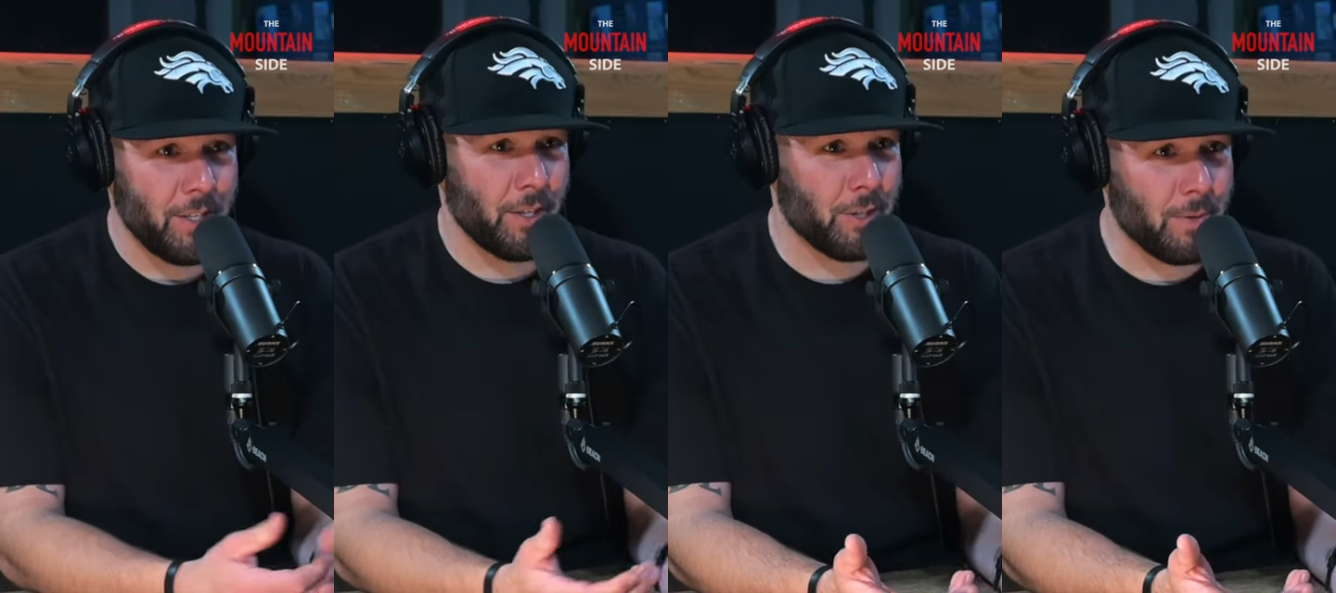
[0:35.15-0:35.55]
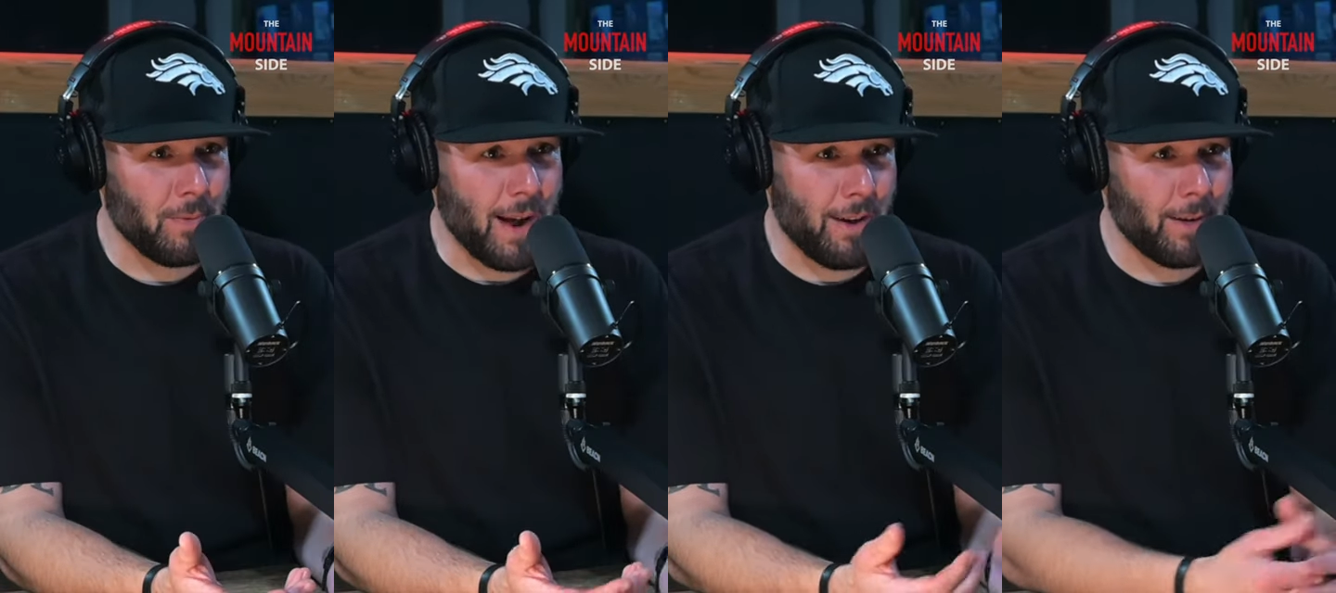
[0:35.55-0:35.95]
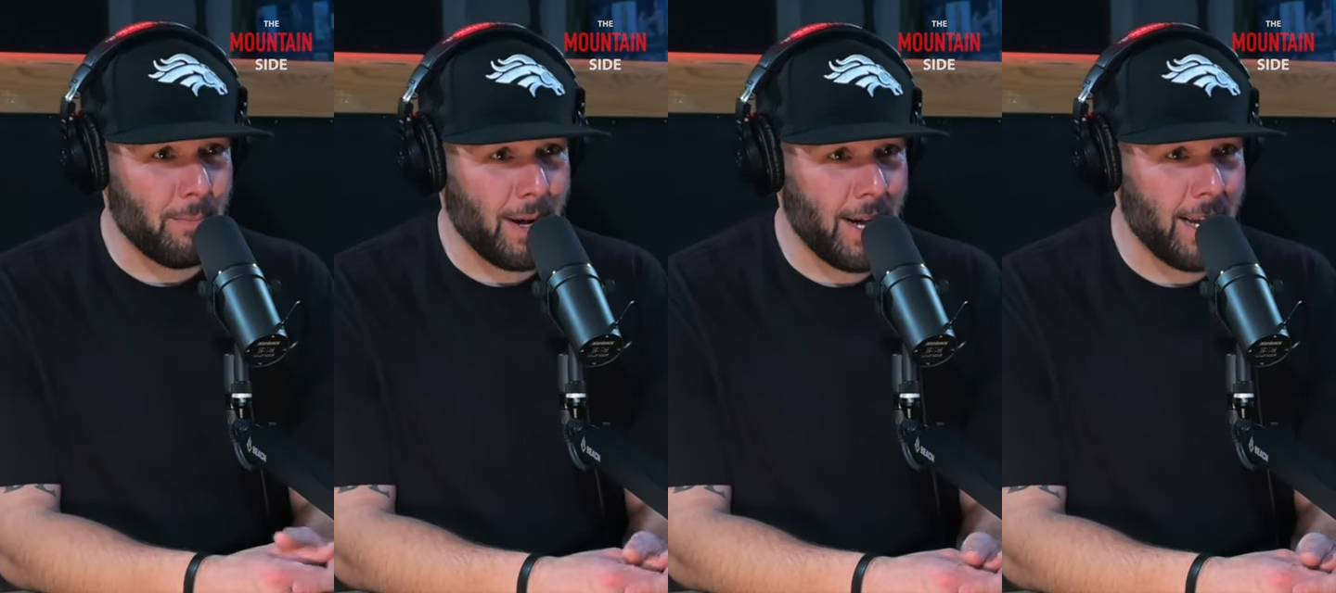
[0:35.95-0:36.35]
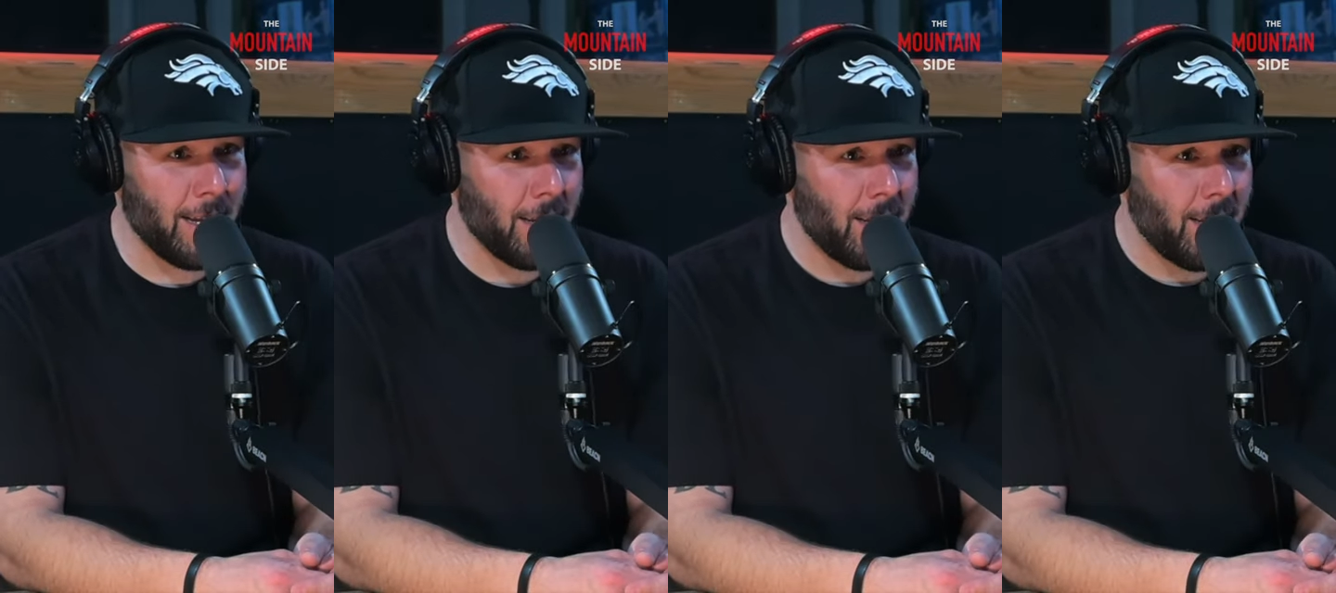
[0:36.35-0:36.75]
You're surrounded by
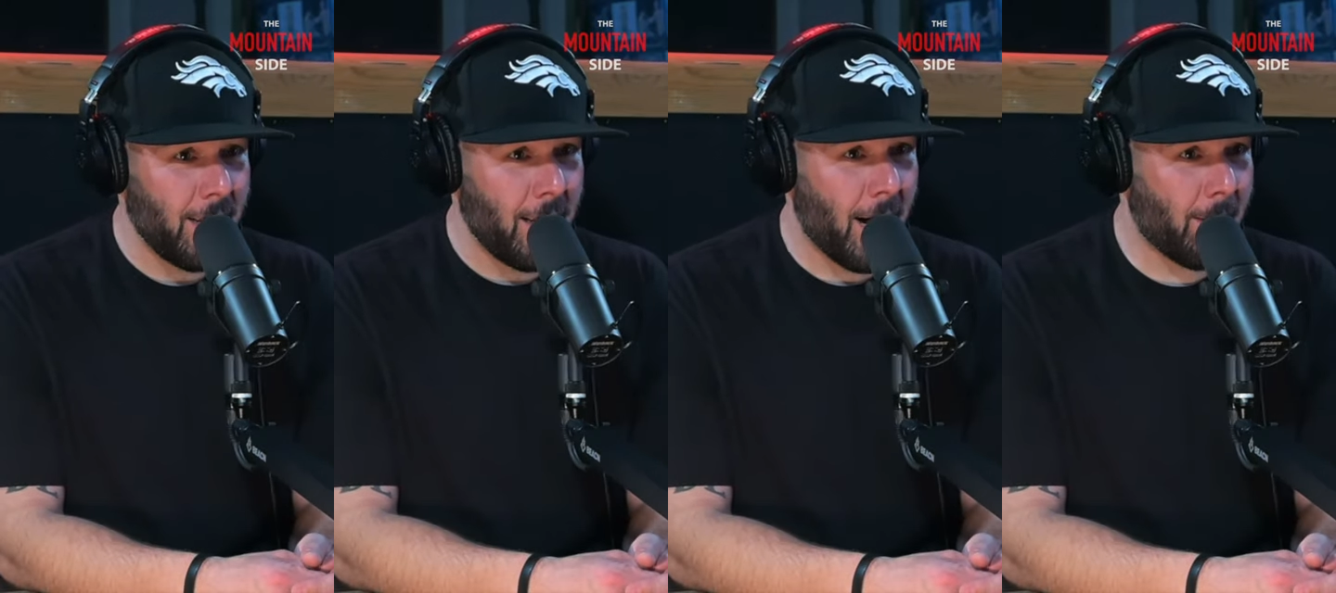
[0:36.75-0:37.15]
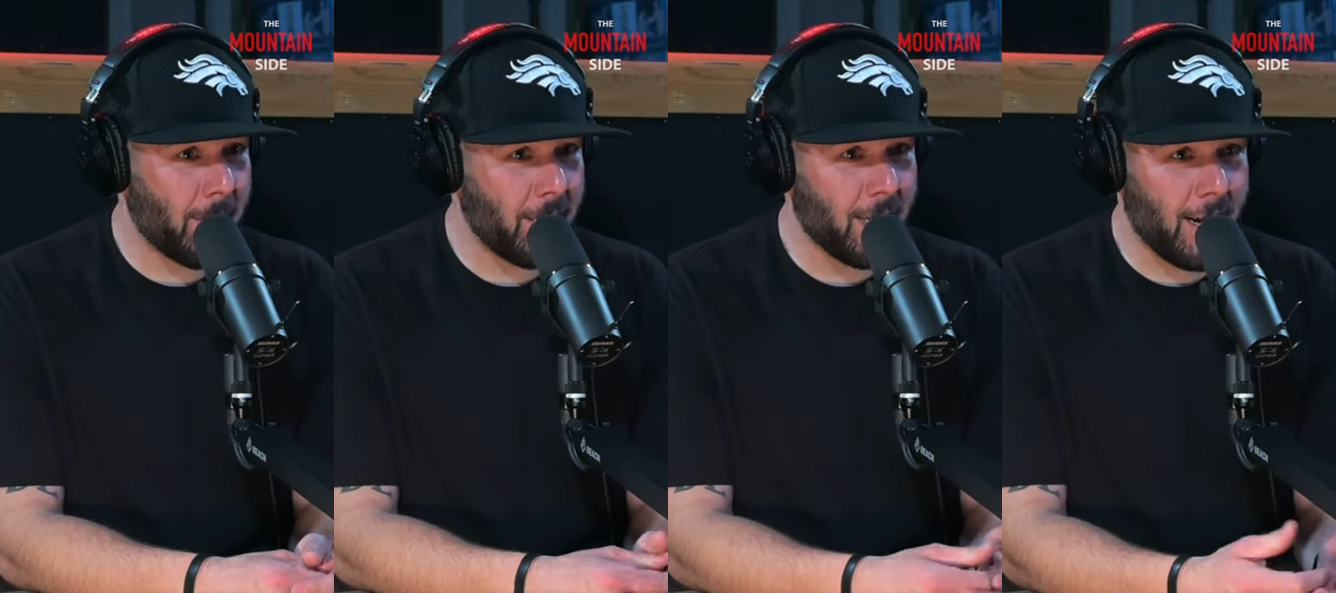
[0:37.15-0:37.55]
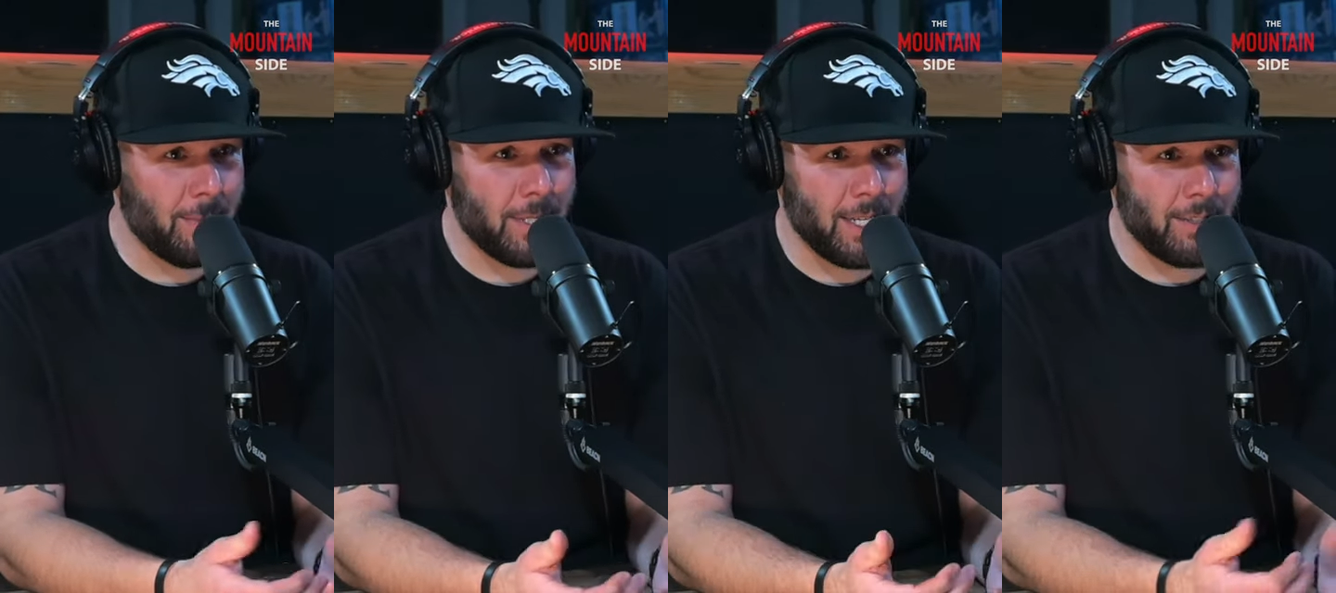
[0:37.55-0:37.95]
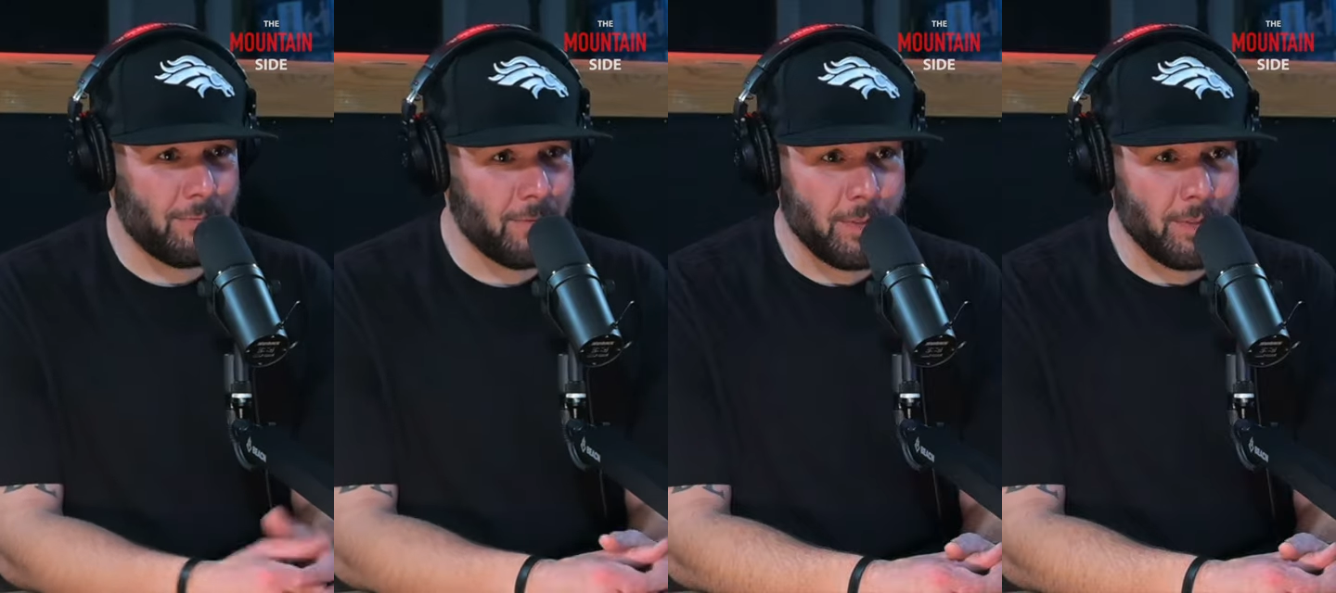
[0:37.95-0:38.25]
how many times has